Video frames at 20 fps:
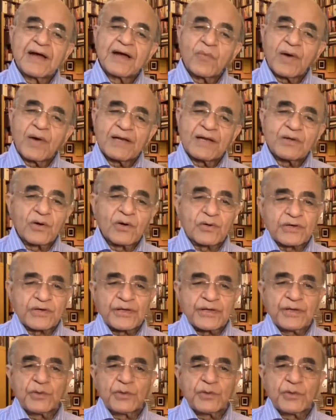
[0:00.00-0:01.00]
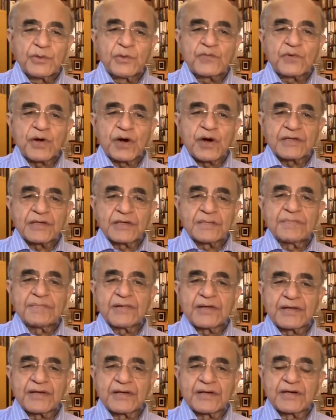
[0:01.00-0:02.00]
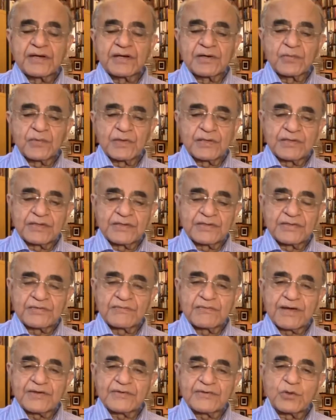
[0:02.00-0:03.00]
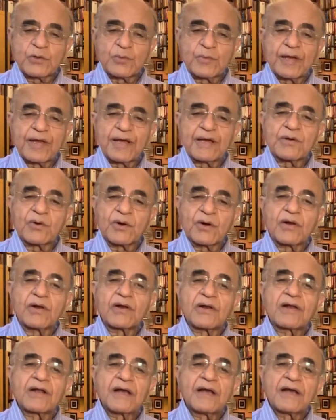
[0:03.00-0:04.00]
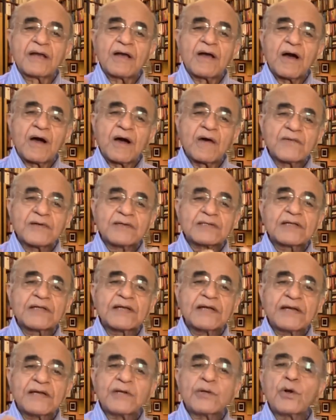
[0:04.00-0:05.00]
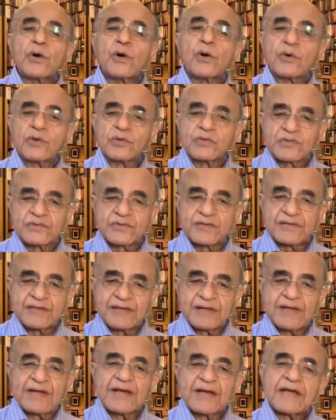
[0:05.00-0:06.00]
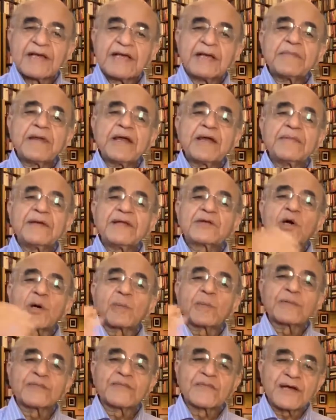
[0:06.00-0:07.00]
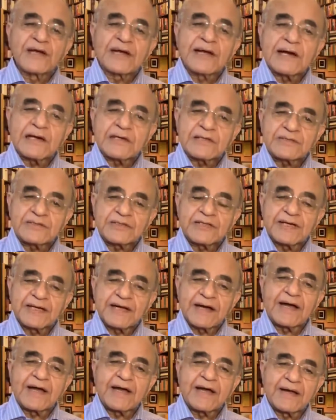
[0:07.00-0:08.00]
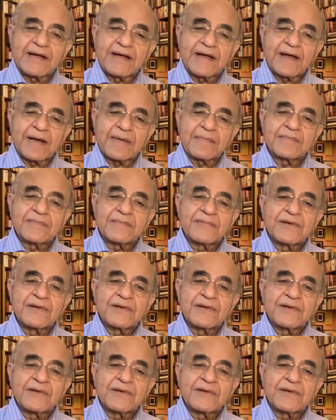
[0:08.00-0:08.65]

Well, look, you've got him here with his resume and all. Obviously, he knows. He may be top of the class at IIM.